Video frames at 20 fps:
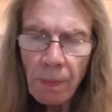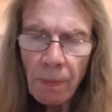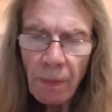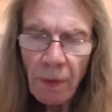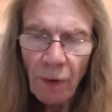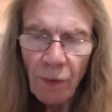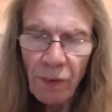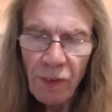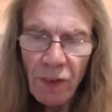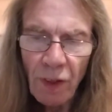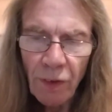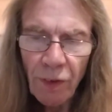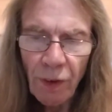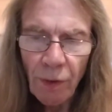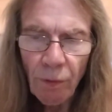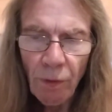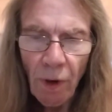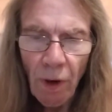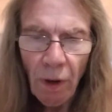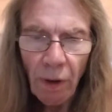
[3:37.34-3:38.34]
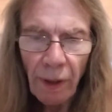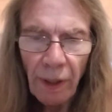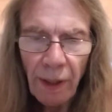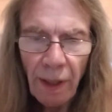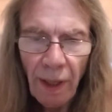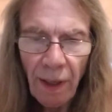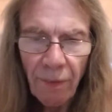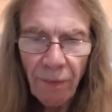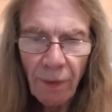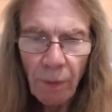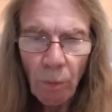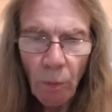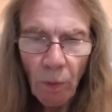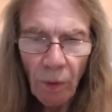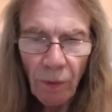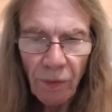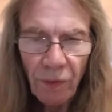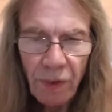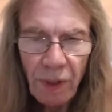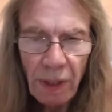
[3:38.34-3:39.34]
There is nothing wrong in having
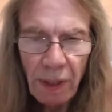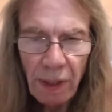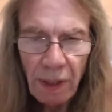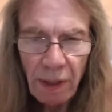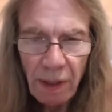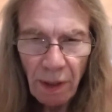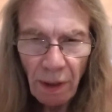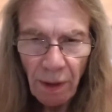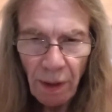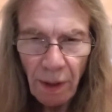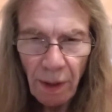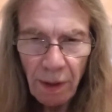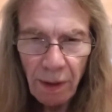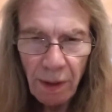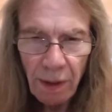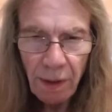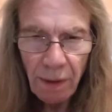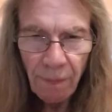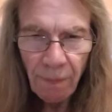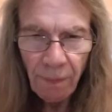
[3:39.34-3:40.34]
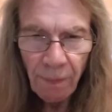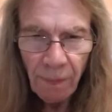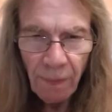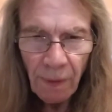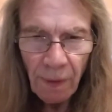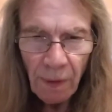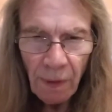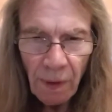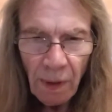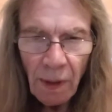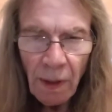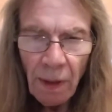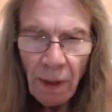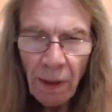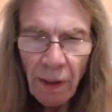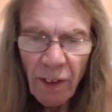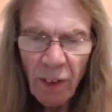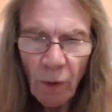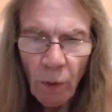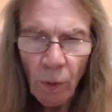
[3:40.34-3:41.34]
wants and desires.
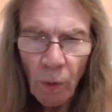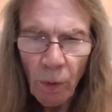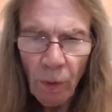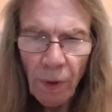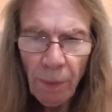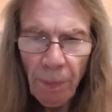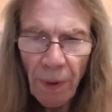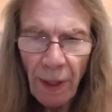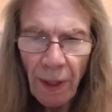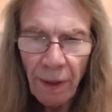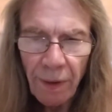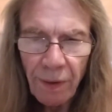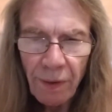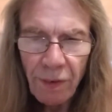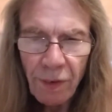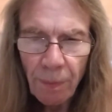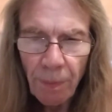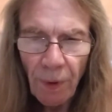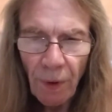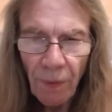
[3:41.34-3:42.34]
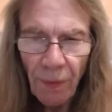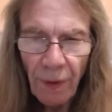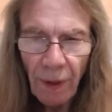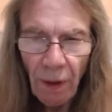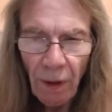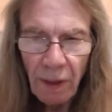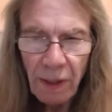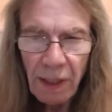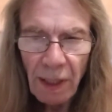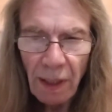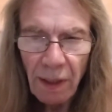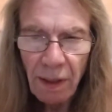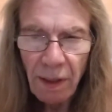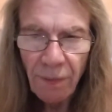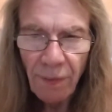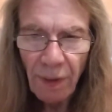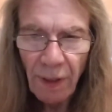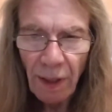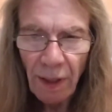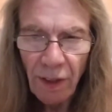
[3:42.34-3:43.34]
It all depends upon the
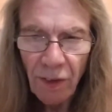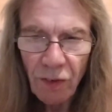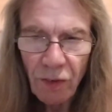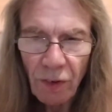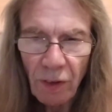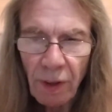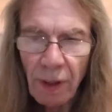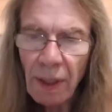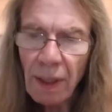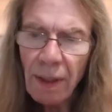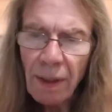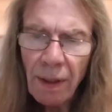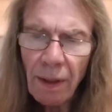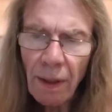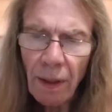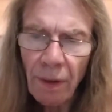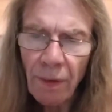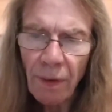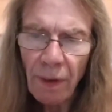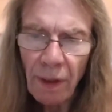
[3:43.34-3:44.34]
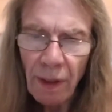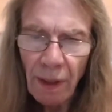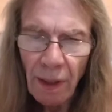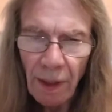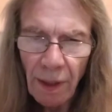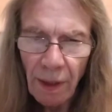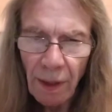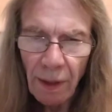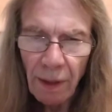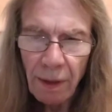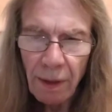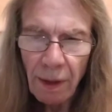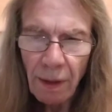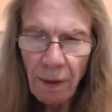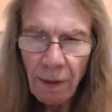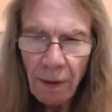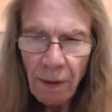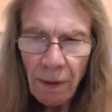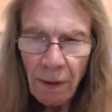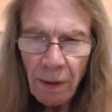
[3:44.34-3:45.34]
identification and the need.
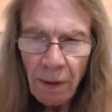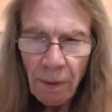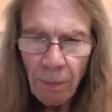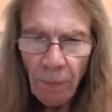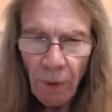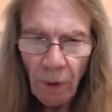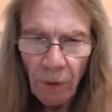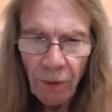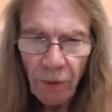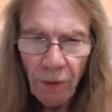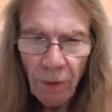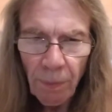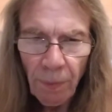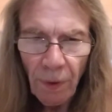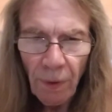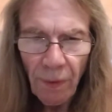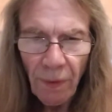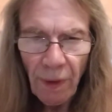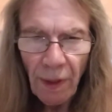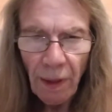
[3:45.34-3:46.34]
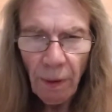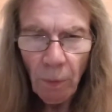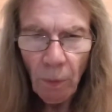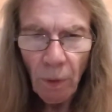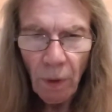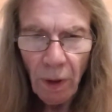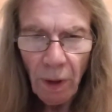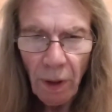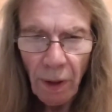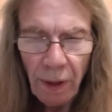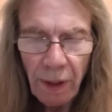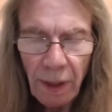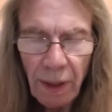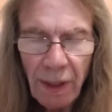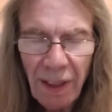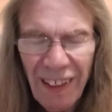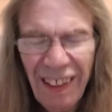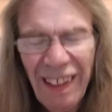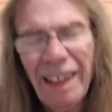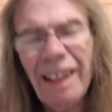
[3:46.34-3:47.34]
Ponder upon that word,
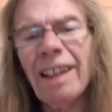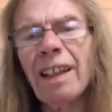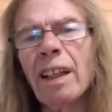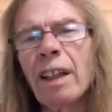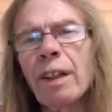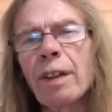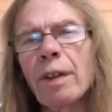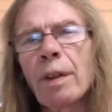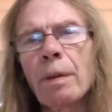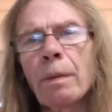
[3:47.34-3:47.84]
need.